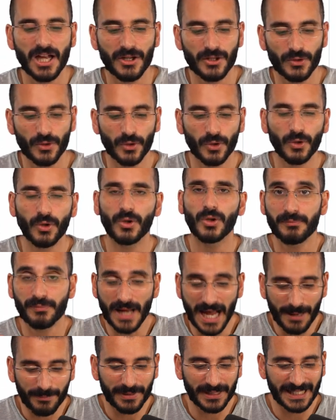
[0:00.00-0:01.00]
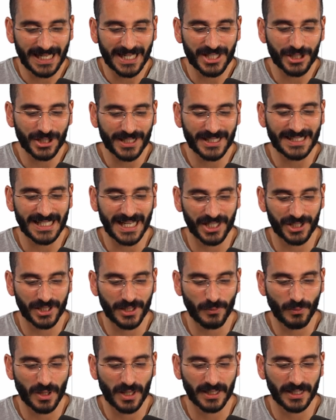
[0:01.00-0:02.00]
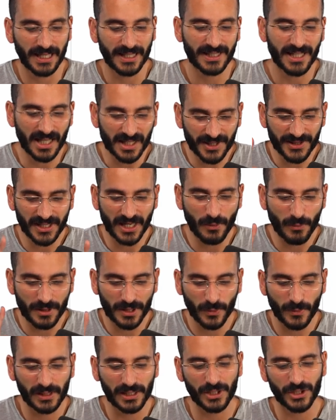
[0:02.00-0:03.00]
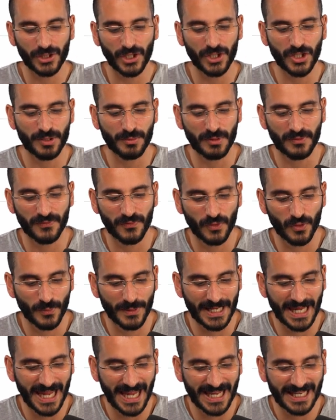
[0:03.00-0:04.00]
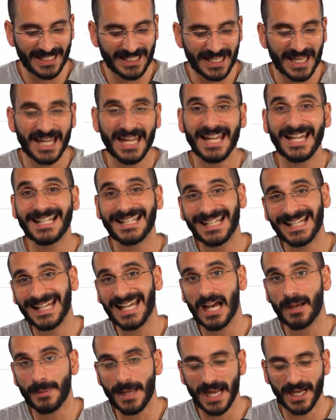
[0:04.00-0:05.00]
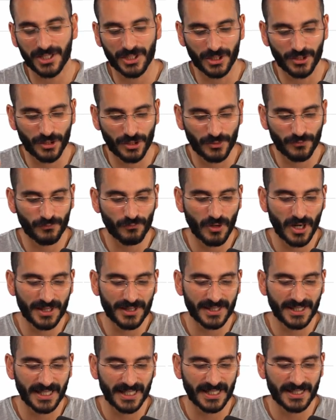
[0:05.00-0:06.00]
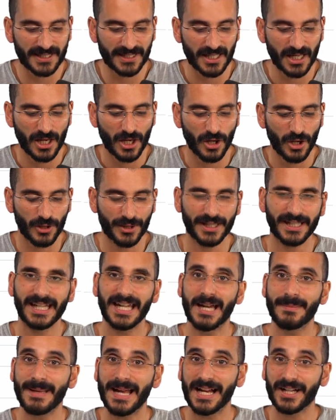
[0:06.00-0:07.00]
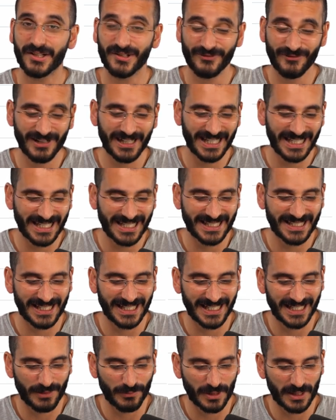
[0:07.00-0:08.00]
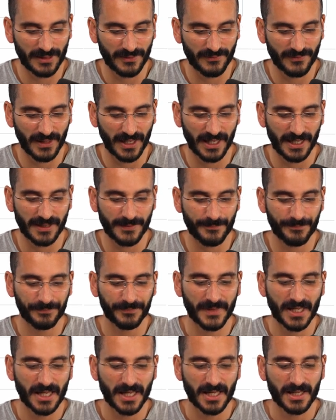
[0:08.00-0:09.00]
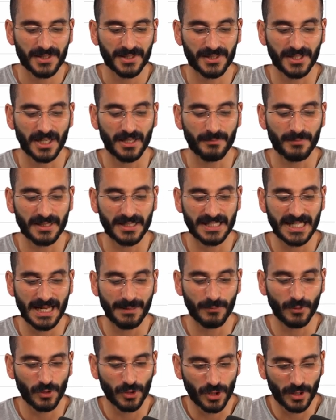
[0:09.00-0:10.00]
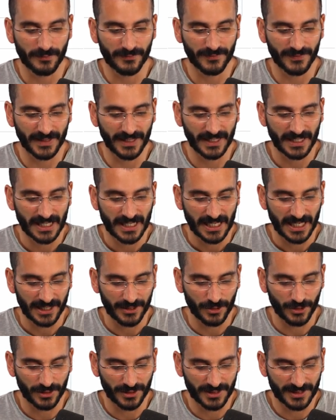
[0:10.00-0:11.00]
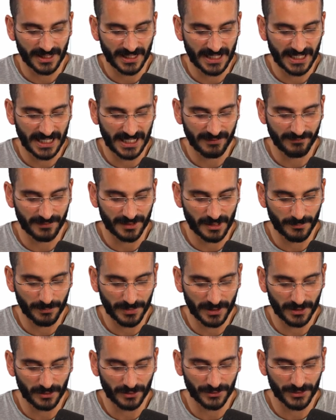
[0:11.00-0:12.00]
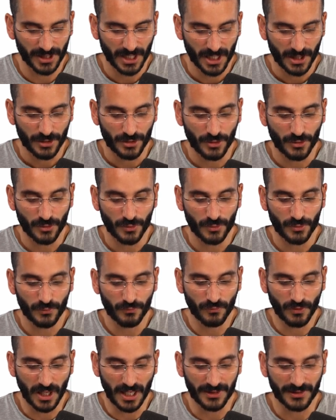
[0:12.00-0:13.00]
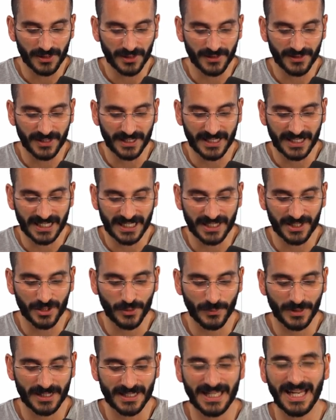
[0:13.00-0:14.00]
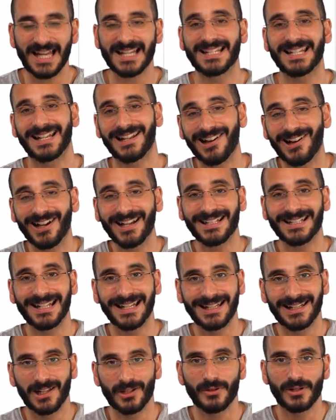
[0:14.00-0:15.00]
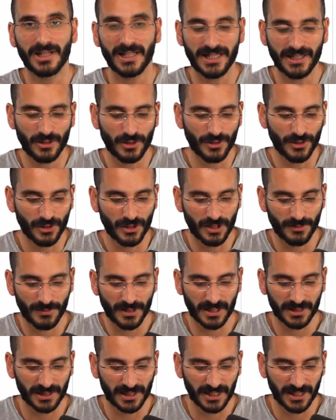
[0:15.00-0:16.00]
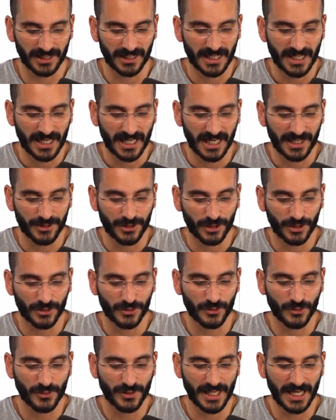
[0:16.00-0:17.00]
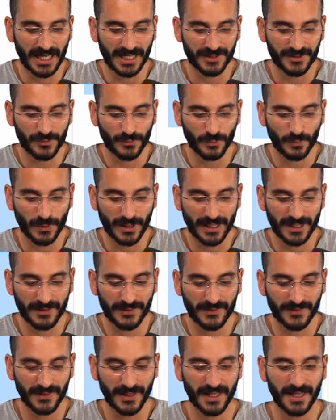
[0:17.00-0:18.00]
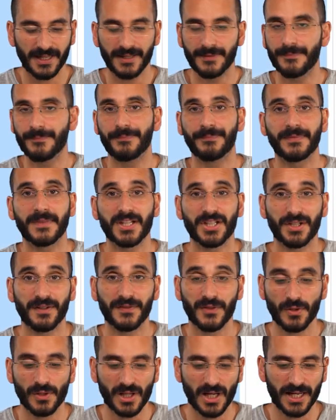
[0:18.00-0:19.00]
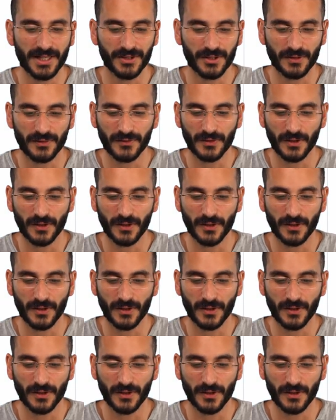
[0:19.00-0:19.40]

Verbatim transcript: your application is actually working. The other thing I want to quickly show you before we end is the GitHub action. You can run this on a GitHub action really easily with um, some YAML config. And you can see here in the build, you run the E2E test like I did locally on the command line. And you can do that with um, just a few lines of,